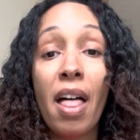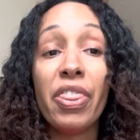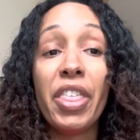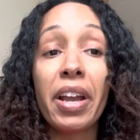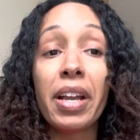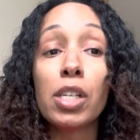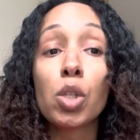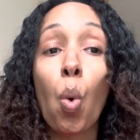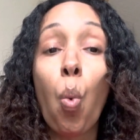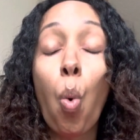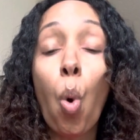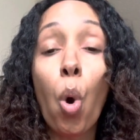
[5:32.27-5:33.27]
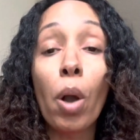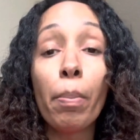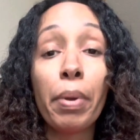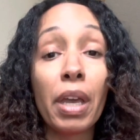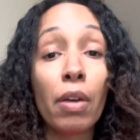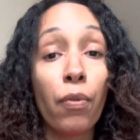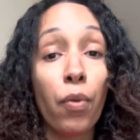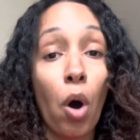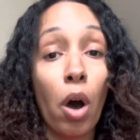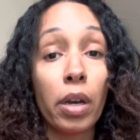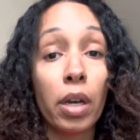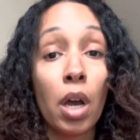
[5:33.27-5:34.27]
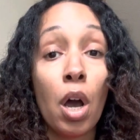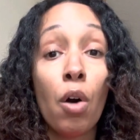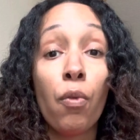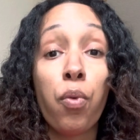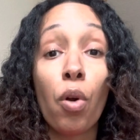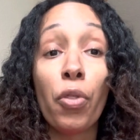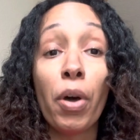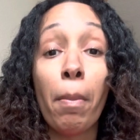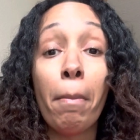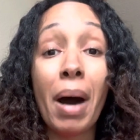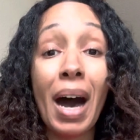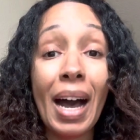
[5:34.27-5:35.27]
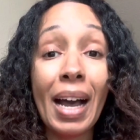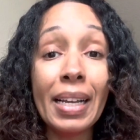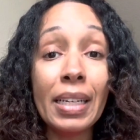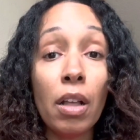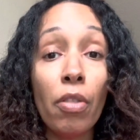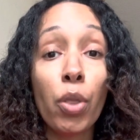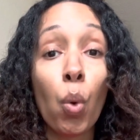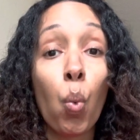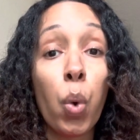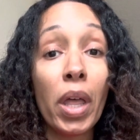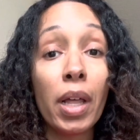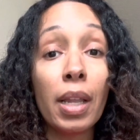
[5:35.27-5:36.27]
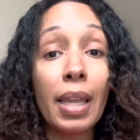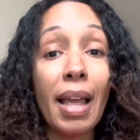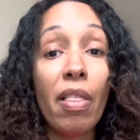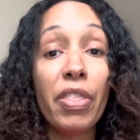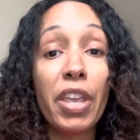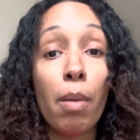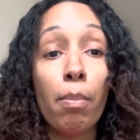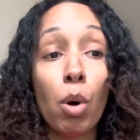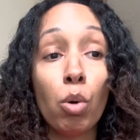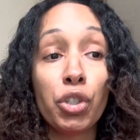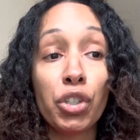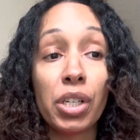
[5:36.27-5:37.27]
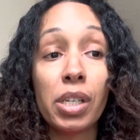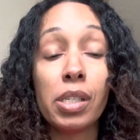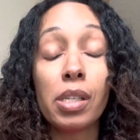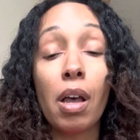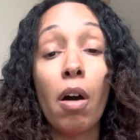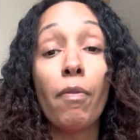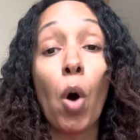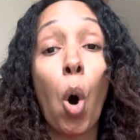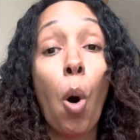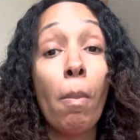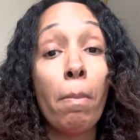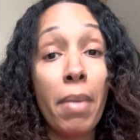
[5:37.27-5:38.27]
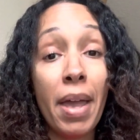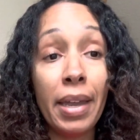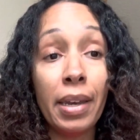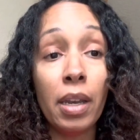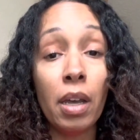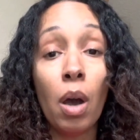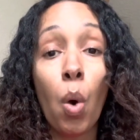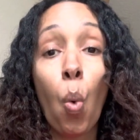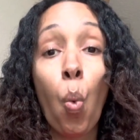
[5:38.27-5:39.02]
there is a war being fought for the mind, the will, and the emotions of all men,